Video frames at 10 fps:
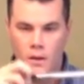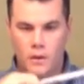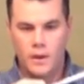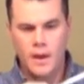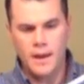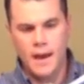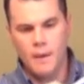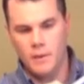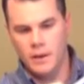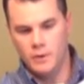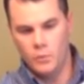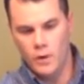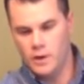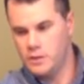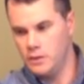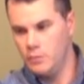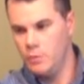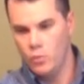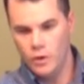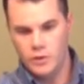Okay, now I'm getting to where it's a little bit
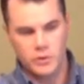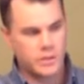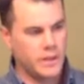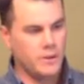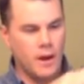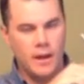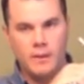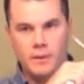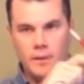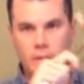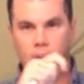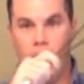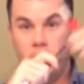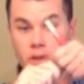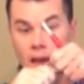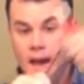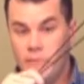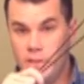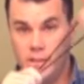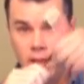more interesting, right? I should have
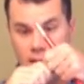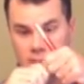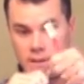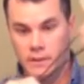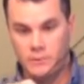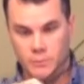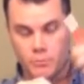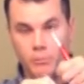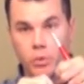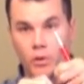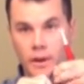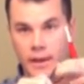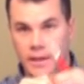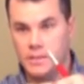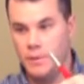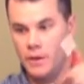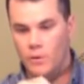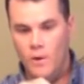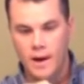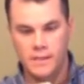this elastic pulling against me,
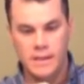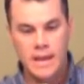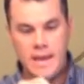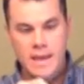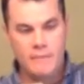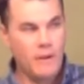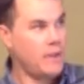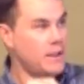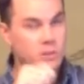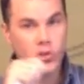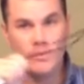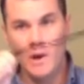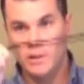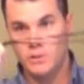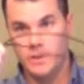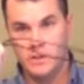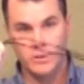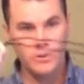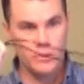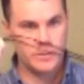otherwise, if I've got too much that's
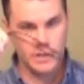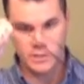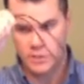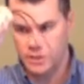loose, it's just